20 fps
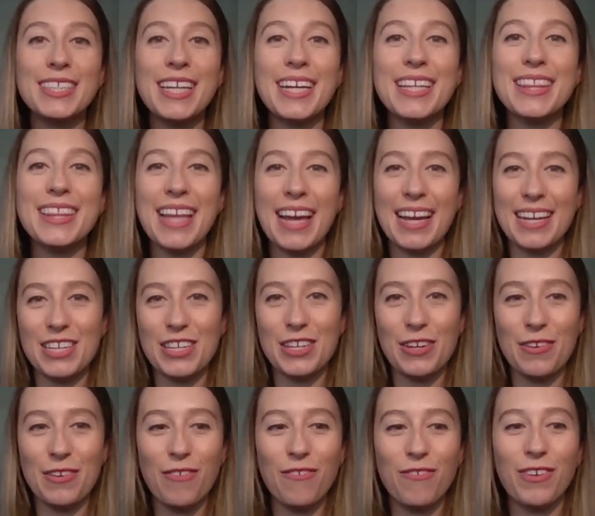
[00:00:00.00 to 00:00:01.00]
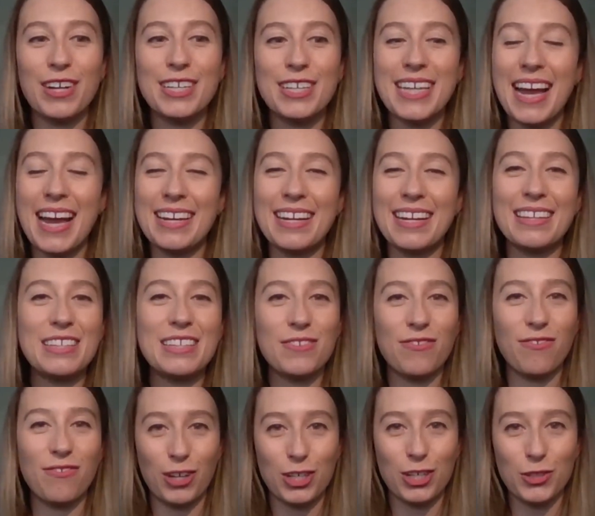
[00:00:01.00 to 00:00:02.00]
say thank you for attending
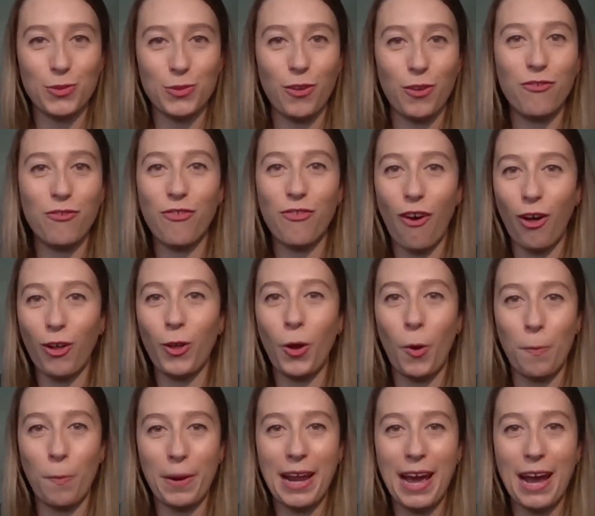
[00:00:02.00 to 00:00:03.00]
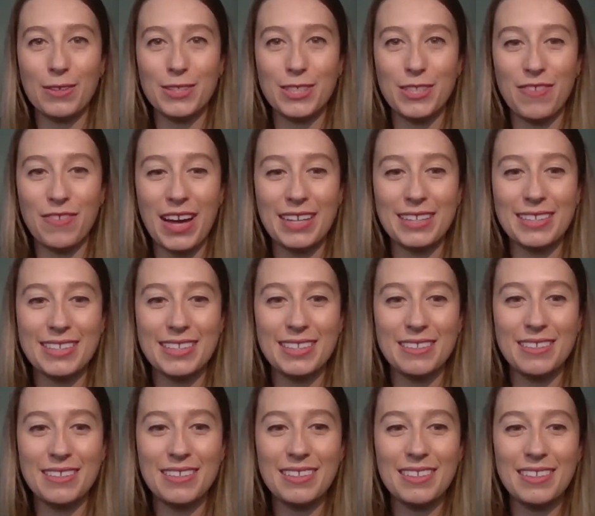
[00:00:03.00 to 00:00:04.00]
this virtual fall open house event.
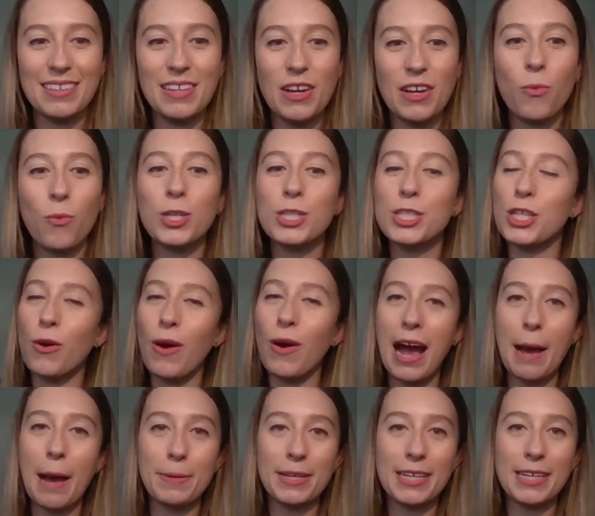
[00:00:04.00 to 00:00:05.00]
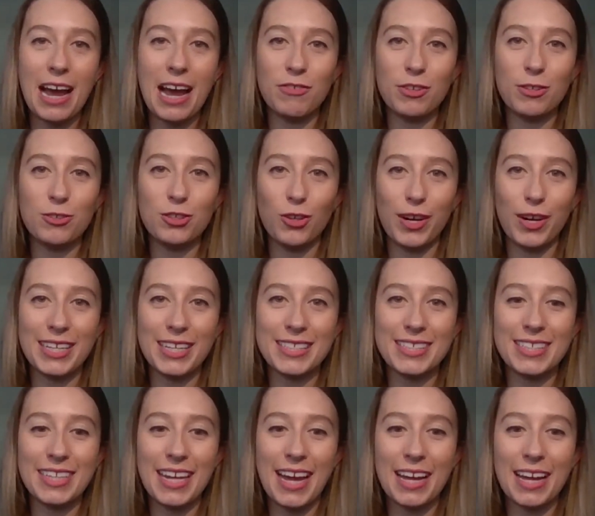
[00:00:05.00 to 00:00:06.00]
We're so happy to have you join
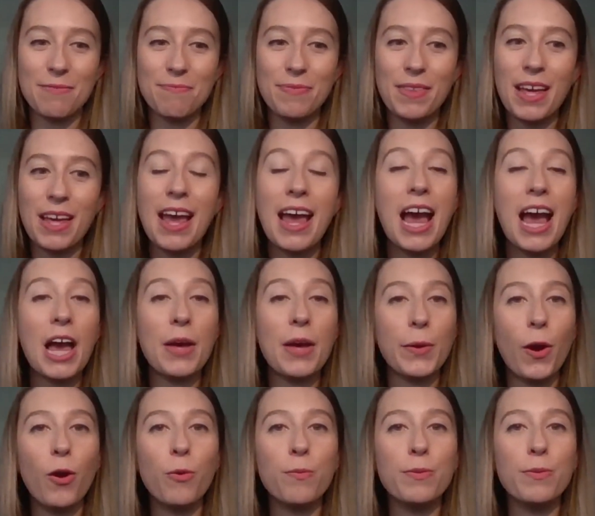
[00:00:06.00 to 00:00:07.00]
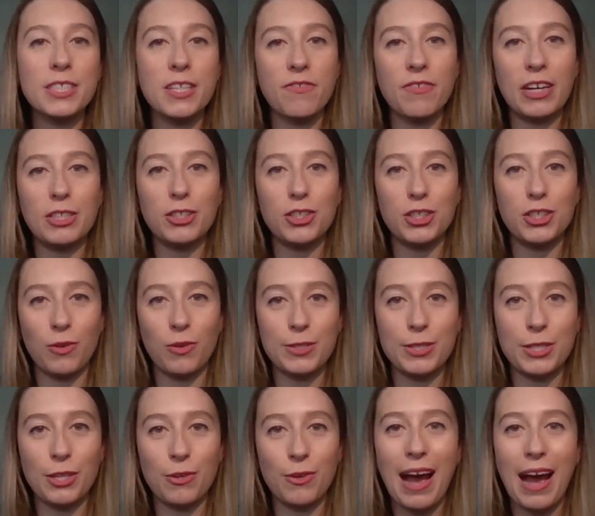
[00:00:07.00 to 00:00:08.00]
us today. I hope this event
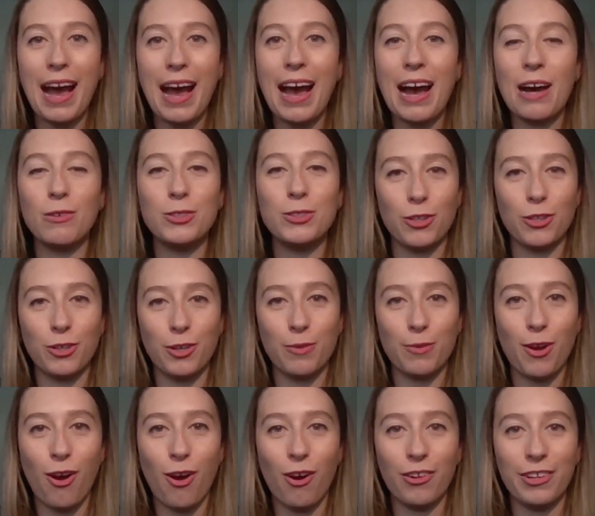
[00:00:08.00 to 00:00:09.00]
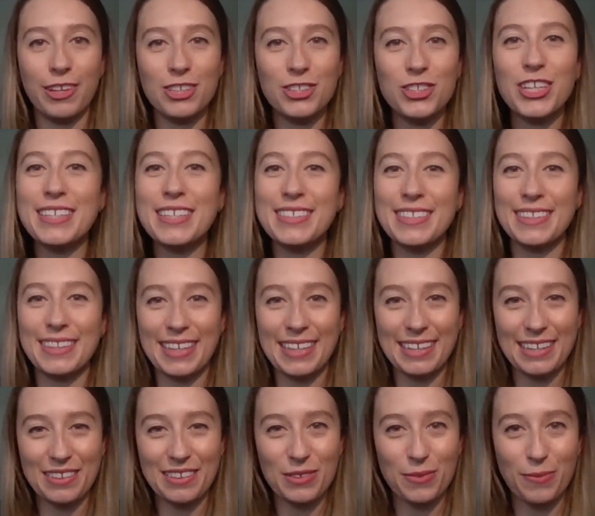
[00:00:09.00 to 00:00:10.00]
shows you how Durham College is
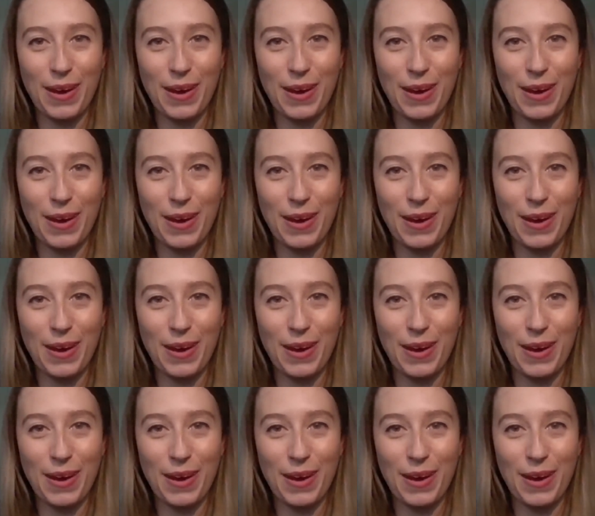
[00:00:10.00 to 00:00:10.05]
leading the